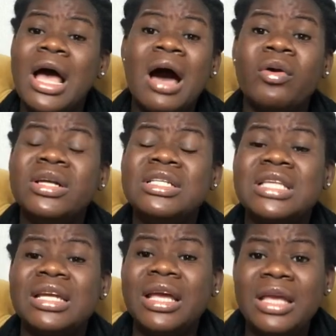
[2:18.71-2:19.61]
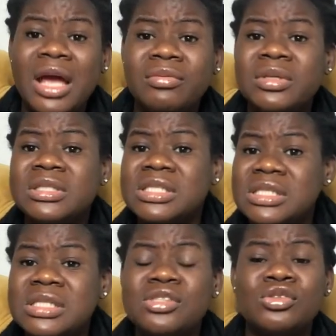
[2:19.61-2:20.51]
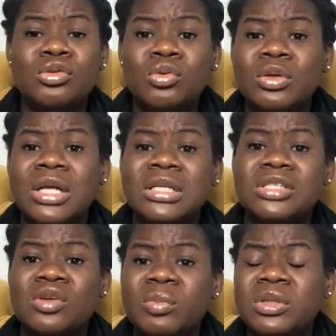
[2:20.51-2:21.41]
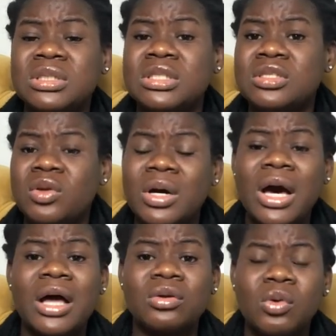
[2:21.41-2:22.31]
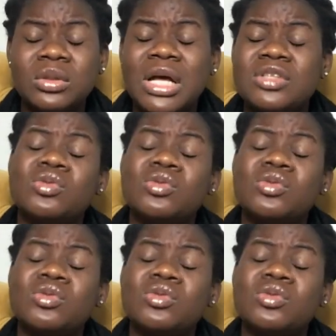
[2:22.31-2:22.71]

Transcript: I already started hearing things, you know, that there's somebody in this locker and all that.